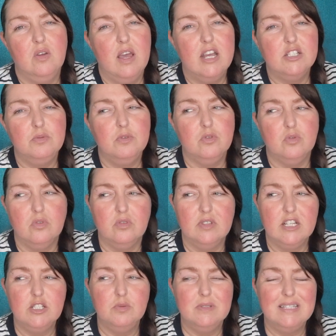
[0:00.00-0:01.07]
Now, as we know,
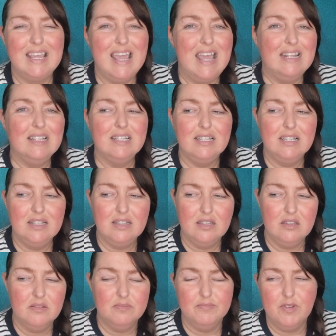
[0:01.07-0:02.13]
this was edited.
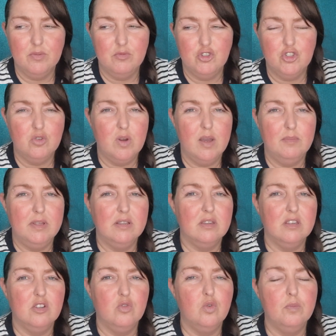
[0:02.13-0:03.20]
Do you know what I mean?
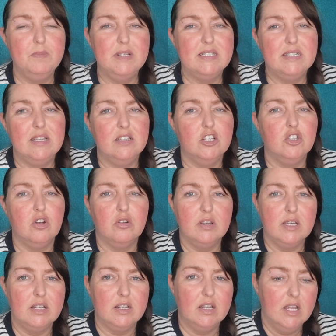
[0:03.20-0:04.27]
Like, nobody's saying that
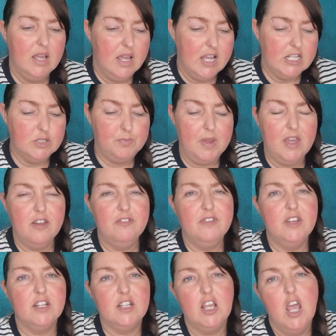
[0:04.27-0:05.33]
Duncan is
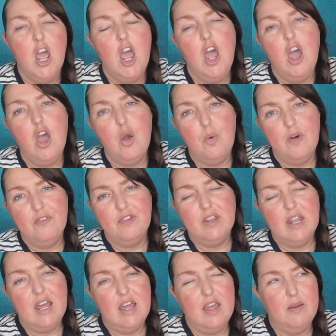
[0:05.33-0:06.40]
perfect.
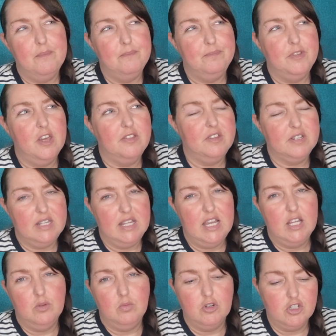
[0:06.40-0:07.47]
However, the other day
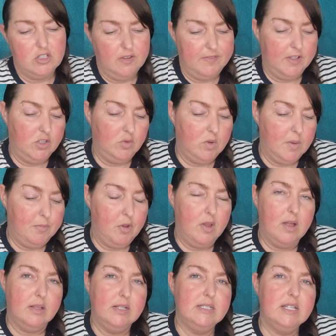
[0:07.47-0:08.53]
I had watched a video about
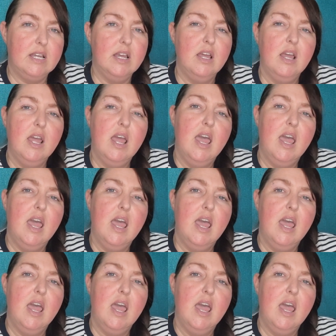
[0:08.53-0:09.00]
Elisa.